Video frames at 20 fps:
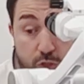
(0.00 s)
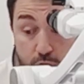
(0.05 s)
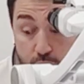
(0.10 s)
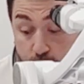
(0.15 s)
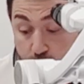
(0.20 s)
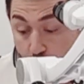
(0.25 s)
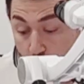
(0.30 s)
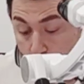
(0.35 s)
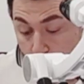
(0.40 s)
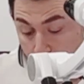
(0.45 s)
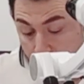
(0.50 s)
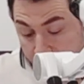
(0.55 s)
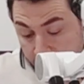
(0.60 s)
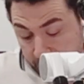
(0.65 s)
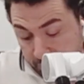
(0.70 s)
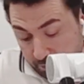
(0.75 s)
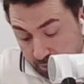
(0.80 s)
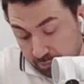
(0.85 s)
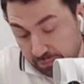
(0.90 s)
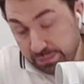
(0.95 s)
So,
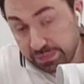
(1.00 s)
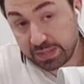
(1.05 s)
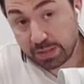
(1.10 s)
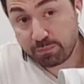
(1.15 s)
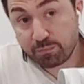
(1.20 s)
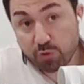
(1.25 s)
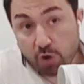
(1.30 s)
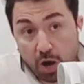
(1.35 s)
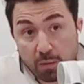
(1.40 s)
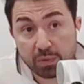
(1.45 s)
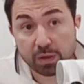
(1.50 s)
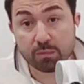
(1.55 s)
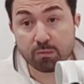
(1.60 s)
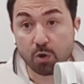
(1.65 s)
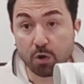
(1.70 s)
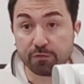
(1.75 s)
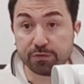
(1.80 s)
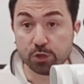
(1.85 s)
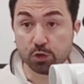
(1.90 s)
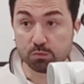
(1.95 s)
the problem
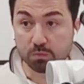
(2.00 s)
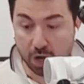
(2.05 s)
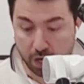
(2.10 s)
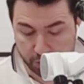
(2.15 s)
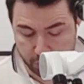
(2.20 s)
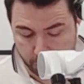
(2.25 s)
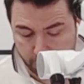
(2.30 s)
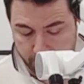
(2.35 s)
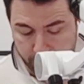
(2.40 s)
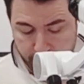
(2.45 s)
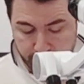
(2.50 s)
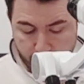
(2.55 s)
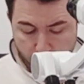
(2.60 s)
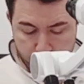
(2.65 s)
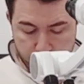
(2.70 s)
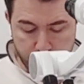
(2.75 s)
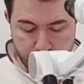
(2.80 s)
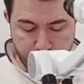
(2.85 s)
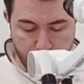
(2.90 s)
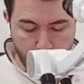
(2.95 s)
of U margin.
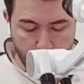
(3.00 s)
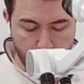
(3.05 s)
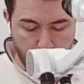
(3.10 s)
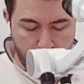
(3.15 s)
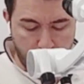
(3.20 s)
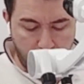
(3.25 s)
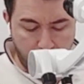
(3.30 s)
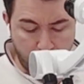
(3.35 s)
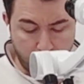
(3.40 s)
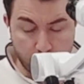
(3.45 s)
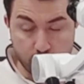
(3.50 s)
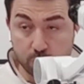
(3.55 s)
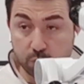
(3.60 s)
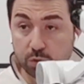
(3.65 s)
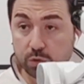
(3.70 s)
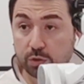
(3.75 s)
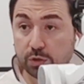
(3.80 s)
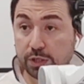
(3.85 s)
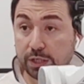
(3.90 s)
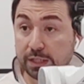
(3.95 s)
First of all, how
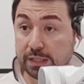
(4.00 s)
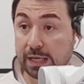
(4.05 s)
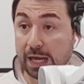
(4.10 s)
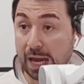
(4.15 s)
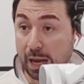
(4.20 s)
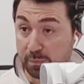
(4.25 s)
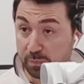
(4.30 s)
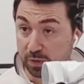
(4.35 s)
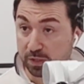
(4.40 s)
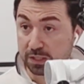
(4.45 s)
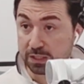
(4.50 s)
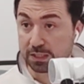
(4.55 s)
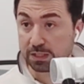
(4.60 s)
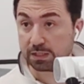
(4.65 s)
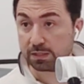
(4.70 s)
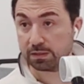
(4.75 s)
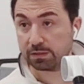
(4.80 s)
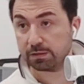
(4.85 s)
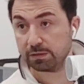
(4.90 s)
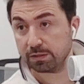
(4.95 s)
it happens
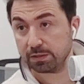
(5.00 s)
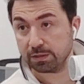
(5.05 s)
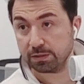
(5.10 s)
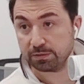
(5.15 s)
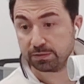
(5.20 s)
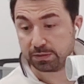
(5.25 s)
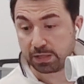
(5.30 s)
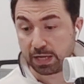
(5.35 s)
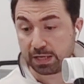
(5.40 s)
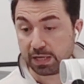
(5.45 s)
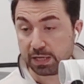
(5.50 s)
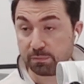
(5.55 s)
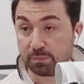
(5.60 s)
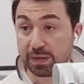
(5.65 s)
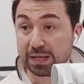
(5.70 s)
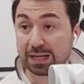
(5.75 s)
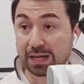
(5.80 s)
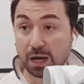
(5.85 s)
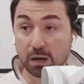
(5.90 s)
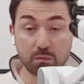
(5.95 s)
that it
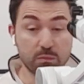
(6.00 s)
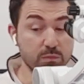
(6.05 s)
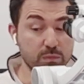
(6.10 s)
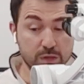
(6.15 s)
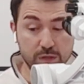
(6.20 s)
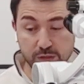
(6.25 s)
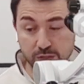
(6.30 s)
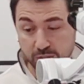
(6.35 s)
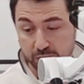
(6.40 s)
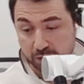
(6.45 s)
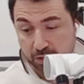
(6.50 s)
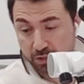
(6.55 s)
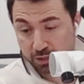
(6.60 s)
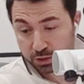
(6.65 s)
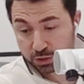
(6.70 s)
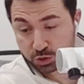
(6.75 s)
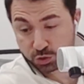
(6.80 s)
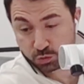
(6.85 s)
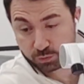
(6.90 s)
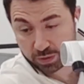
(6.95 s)
become
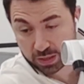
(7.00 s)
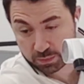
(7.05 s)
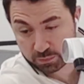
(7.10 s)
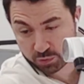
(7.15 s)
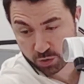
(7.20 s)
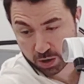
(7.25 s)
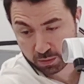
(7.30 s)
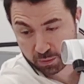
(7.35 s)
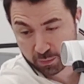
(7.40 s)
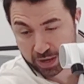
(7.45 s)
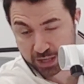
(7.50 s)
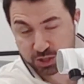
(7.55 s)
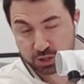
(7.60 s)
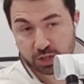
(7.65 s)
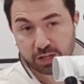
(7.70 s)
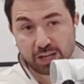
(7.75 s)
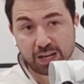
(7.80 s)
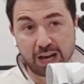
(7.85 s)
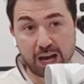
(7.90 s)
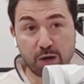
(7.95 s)
to be a problem.
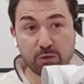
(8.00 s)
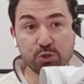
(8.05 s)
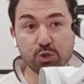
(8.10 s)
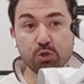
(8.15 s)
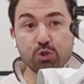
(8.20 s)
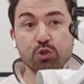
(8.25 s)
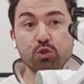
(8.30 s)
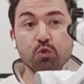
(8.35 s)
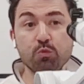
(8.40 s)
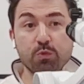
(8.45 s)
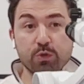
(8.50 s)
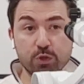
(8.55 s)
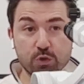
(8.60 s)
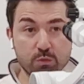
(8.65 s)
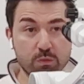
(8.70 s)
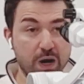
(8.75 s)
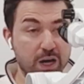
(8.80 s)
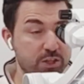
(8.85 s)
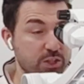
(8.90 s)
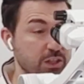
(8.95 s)
Actually, how do you do U
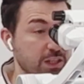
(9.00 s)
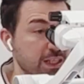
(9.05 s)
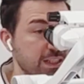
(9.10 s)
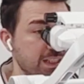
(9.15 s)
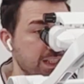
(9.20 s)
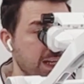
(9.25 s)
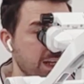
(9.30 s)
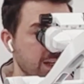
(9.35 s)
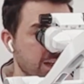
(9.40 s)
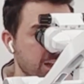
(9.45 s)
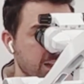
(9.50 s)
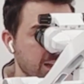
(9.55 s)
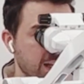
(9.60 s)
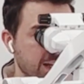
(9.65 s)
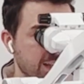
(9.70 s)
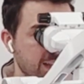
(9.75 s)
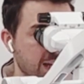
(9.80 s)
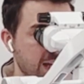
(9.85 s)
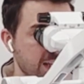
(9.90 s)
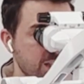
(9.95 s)
margin, let's say,
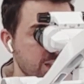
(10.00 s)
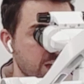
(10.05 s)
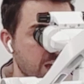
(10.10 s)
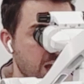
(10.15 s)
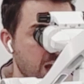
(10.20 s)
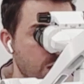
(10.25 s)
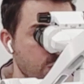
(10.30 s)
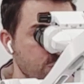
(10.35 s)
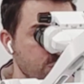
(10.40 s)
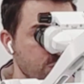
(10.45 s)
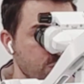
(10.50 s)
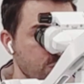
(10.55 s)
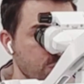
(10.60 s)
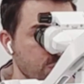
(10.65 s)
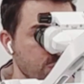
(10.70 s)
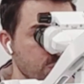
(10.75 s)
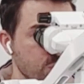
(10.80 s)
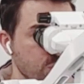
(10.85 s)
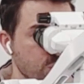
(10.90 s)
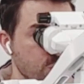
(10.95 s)
like that? How do
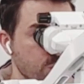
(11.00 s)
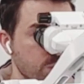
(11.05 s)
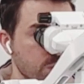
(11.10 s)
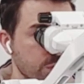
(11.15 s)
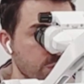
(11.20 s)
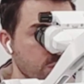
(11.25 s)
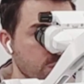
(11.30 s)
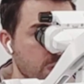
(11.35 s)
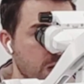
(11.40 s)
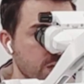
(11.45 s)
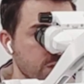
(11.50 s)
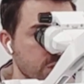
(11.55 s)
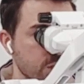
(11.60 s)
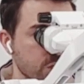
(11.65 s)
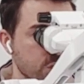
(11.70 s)
you do U margin?